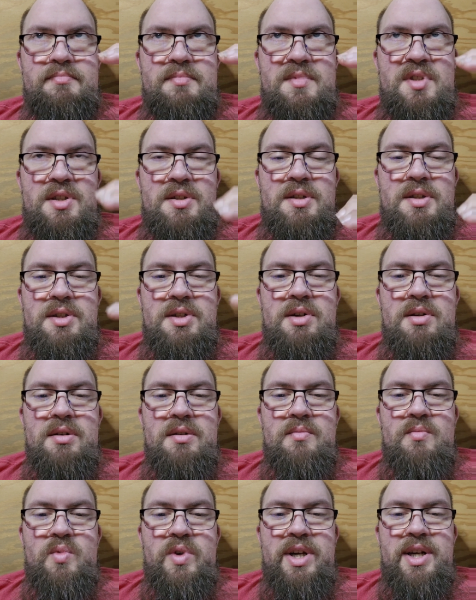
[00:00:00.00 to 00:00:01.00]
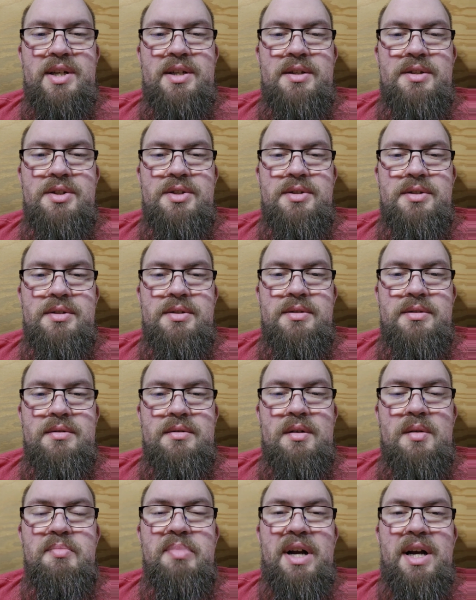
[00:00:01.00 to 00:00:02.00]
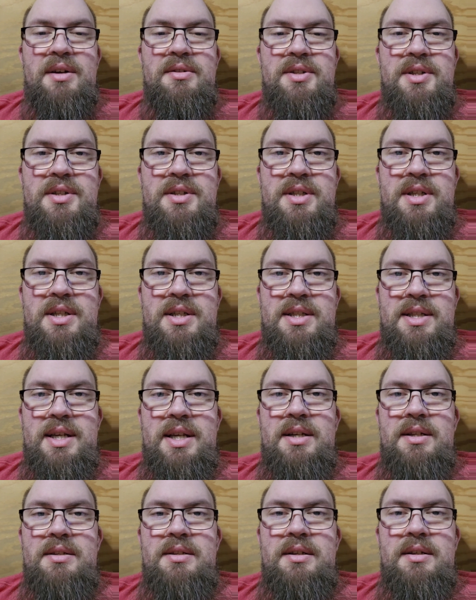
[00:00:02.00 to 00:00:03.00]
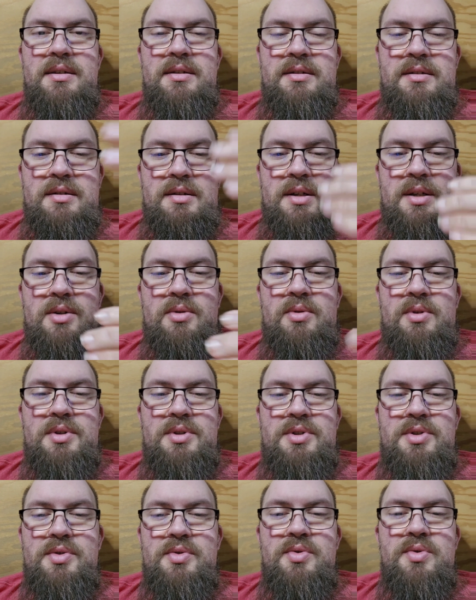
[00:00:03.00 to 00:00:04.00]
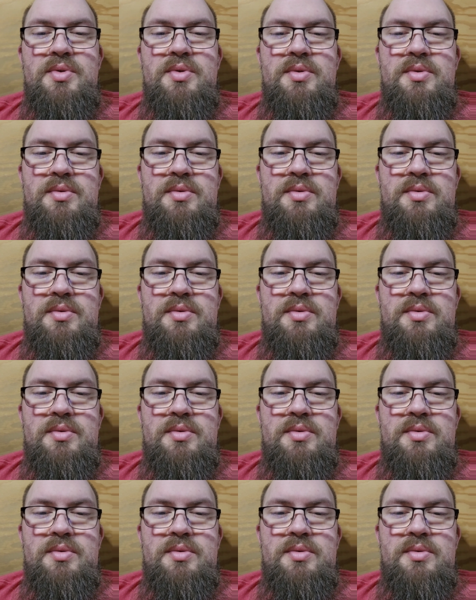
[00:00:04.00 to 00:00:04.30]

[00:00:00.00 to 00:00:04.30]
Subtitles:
There's a certain weightage or poundage that is needed in order to